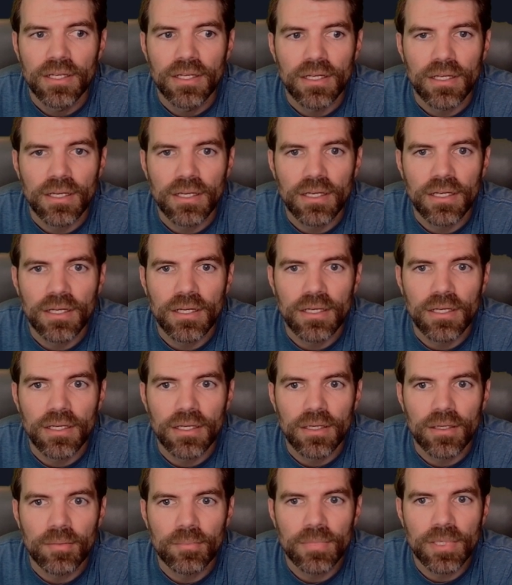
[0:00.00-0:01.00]

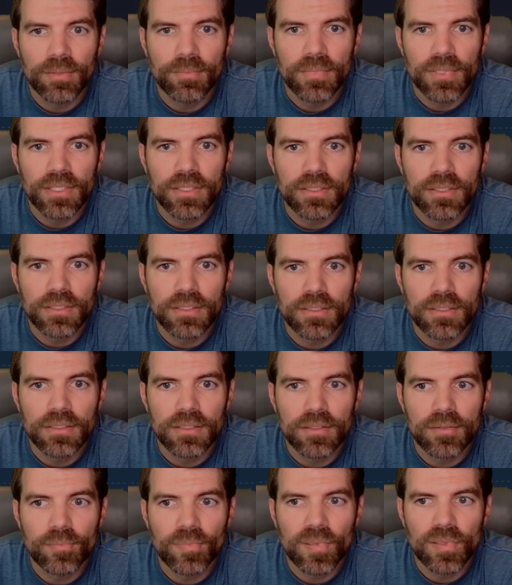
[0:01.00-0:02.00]
Let me
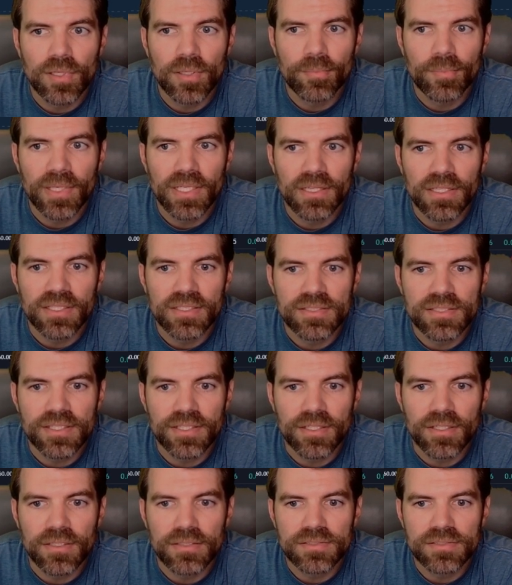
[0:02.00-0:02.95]
pull up my list here.